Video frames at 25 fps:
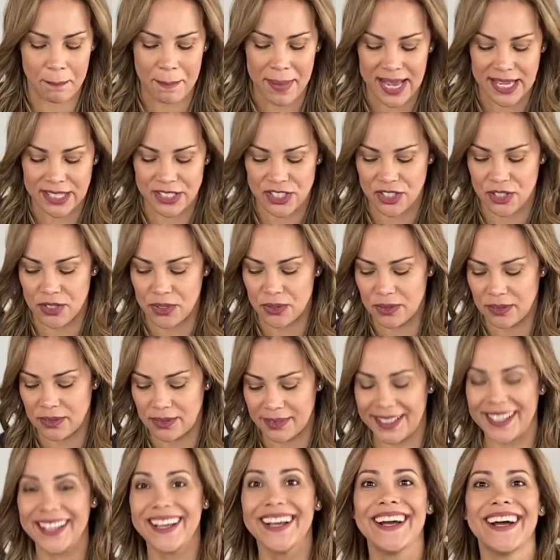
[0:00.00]

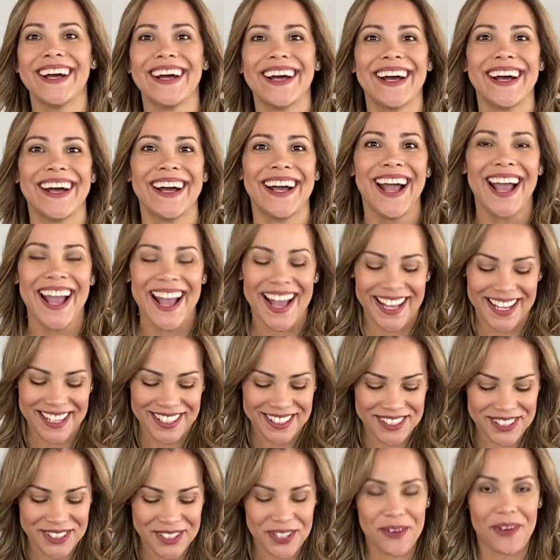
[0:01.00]
magical.
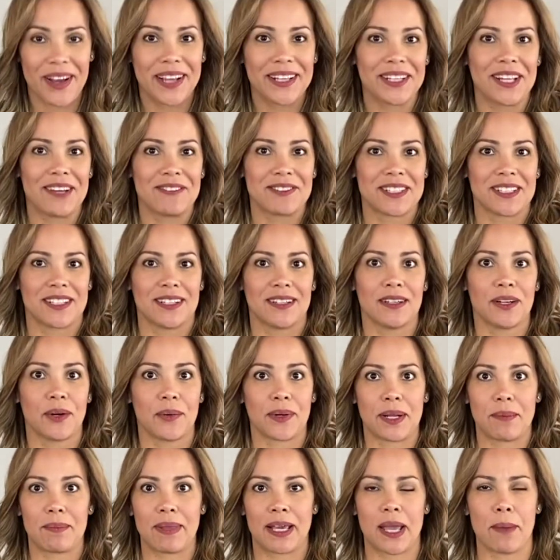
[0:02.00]
You know I love to cook
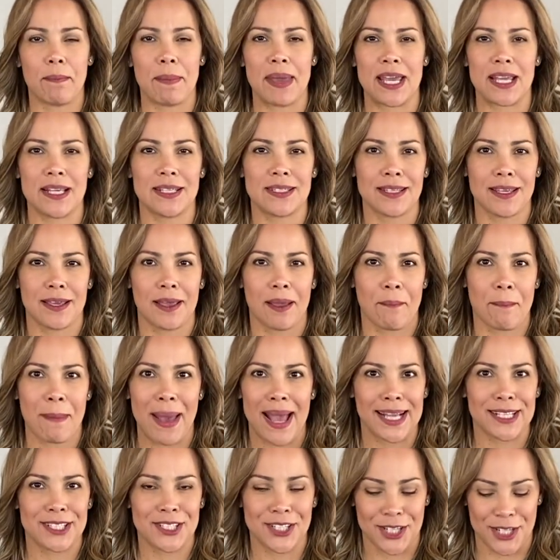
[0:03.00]
when I'm like amazing,
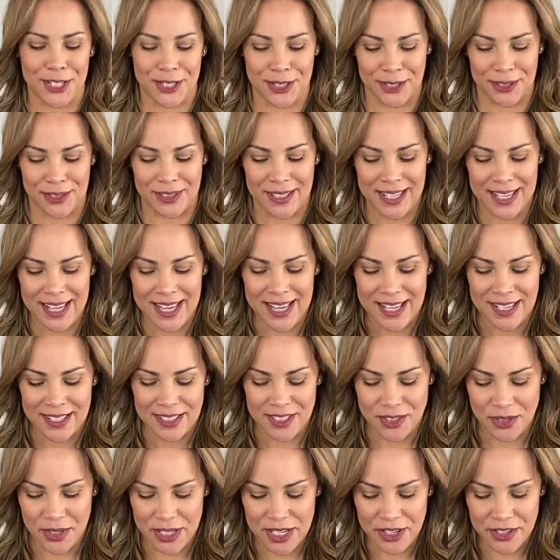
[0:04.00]
magical.
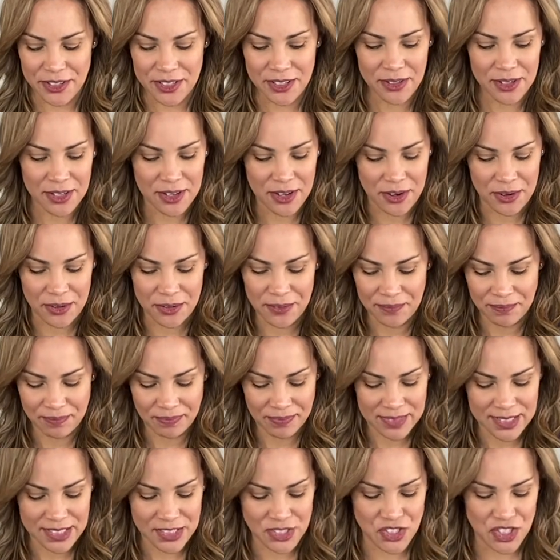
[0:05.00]
So here you go.
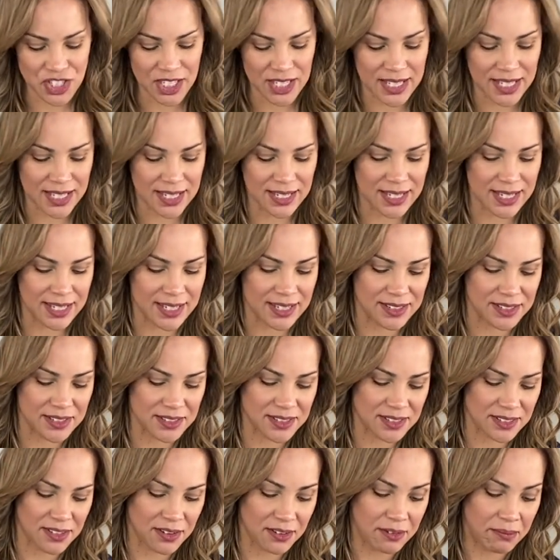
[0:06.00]
This chicken
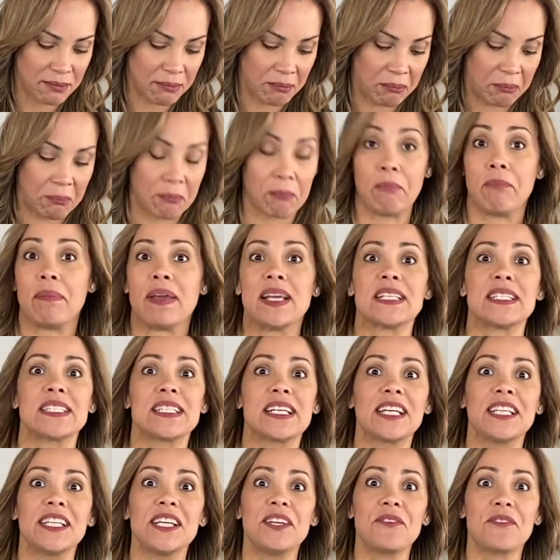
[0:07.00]
is
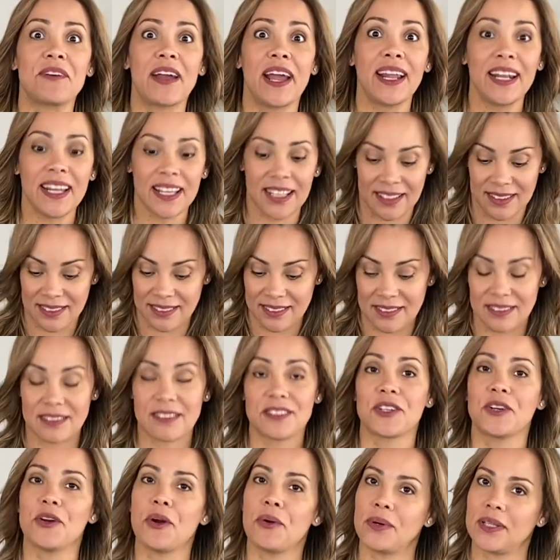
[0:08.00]
basically ready
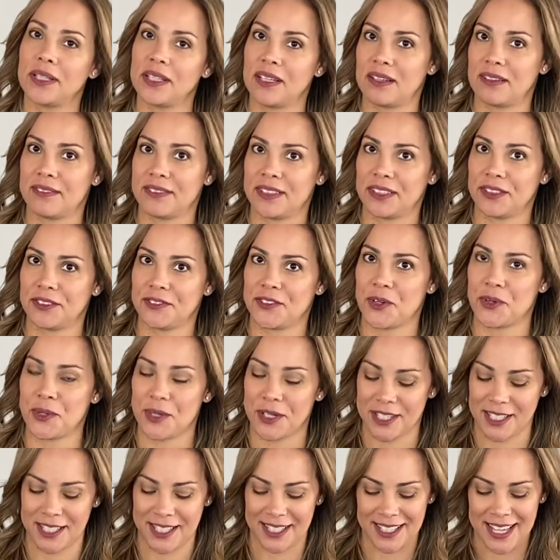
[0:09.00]
to go in the oven, of
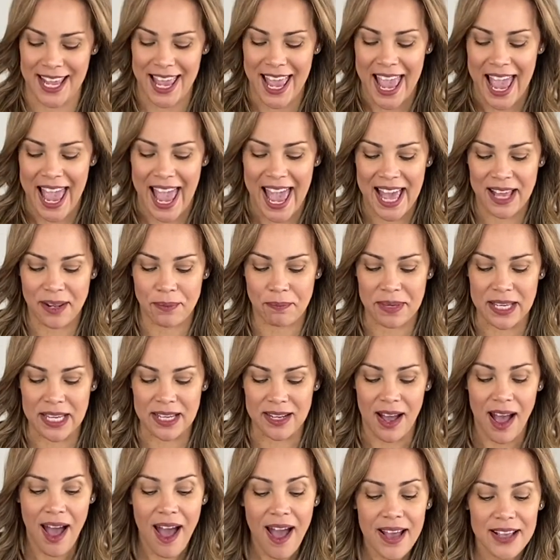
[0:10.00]
course. And
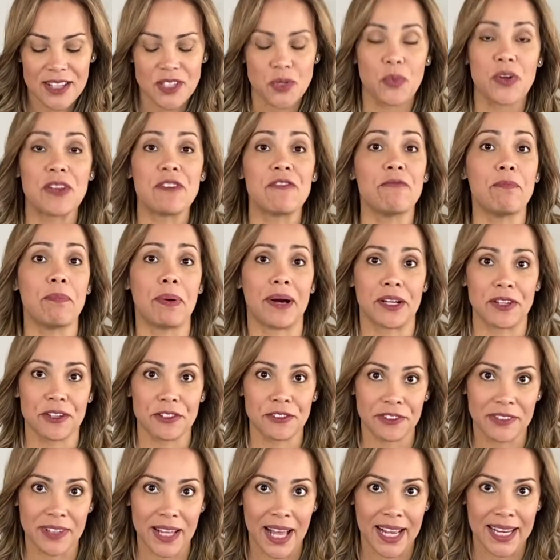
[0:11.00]
because we've
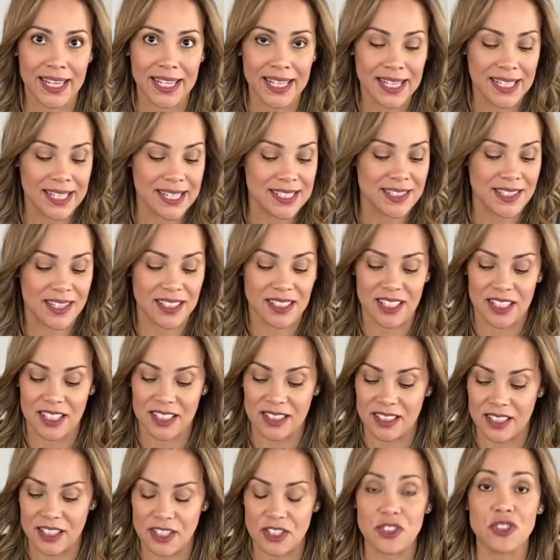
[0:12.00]
butterflied it, it's gonna
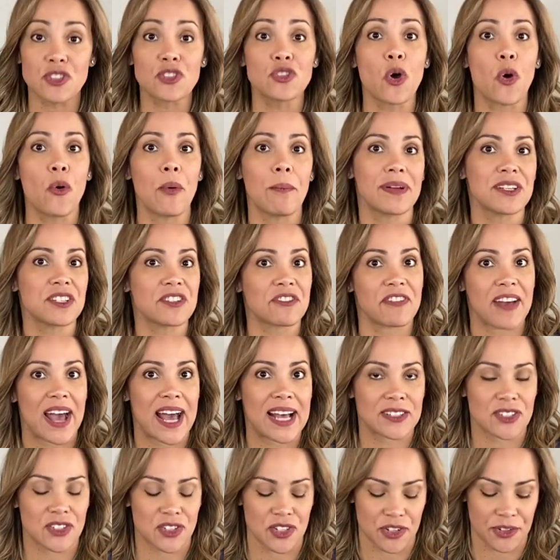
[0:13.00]
cook so much
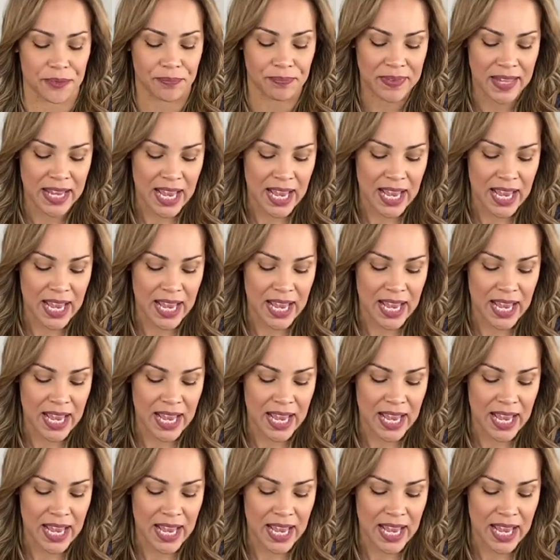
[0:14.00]
faster.